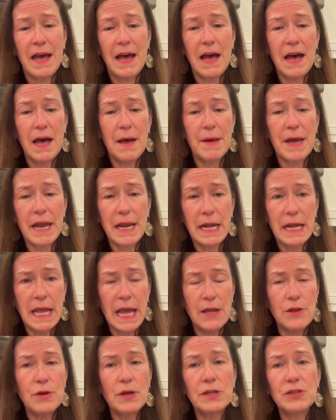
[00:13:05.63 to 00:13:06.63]
And
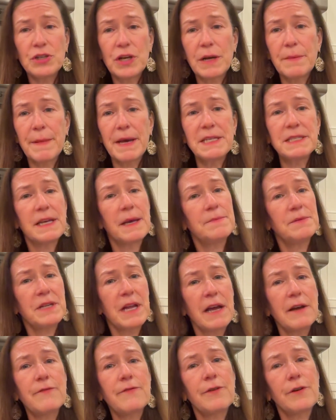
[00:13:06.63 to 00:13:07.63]
again, you can check my
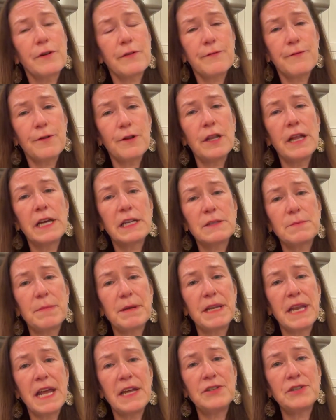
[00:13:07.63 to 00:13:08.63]
Substack for a full
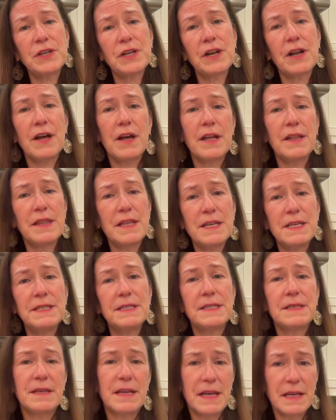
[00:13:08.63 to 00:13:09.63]
explanation on
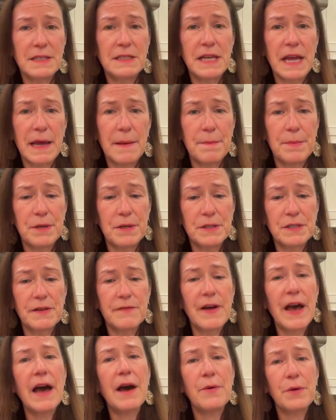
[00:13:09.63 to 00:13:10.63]
these examples
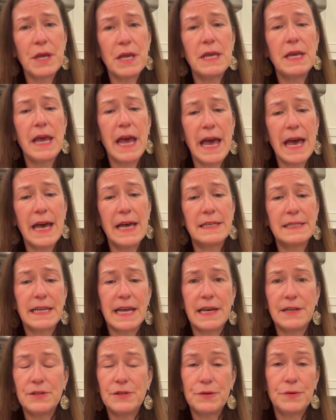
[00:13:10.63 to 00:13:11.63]
of how he has
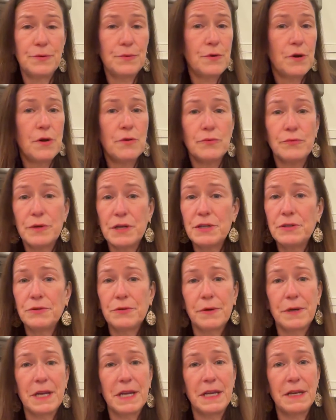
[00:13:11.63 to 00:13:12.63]
had to
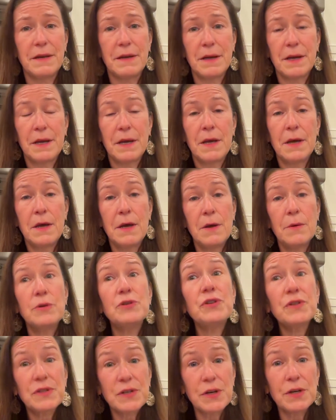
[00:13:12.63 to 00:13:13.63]
retreat,
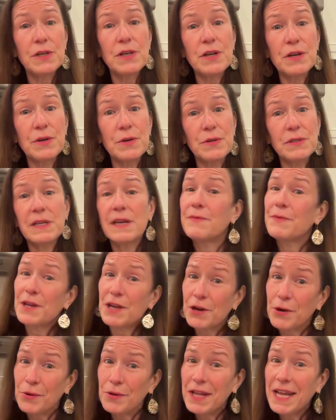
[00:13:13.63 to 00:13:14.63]
which is good news. If we
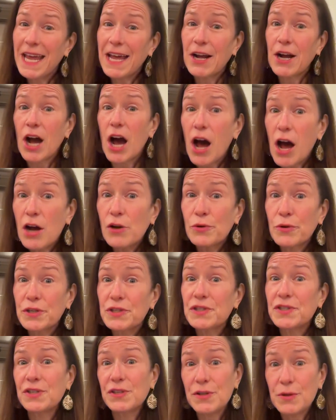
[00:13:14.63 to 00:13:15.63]
could only get
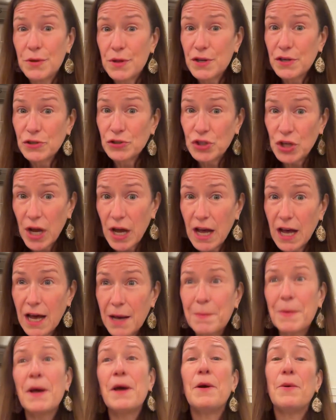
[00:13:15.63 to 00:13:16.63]
Congress to do their
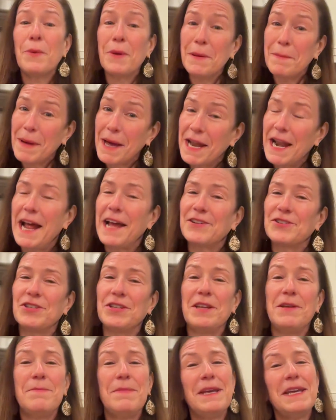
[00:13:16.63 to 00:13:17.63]
job, we might
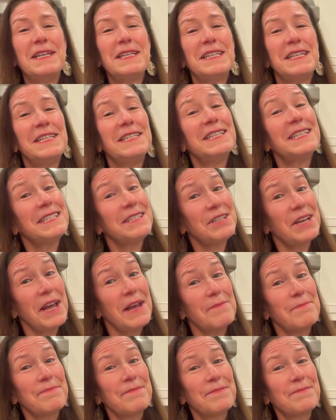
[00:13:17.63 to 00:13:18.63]
actually be in decent
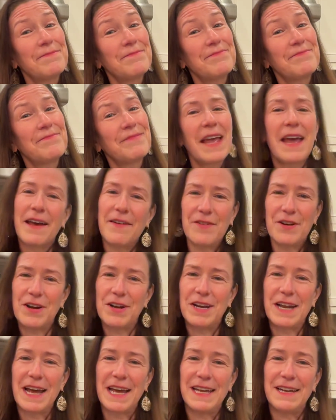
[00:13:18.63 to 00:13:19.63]
shape. Have a
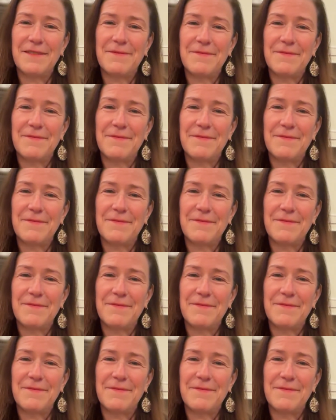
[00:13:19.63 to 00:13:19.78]
good night.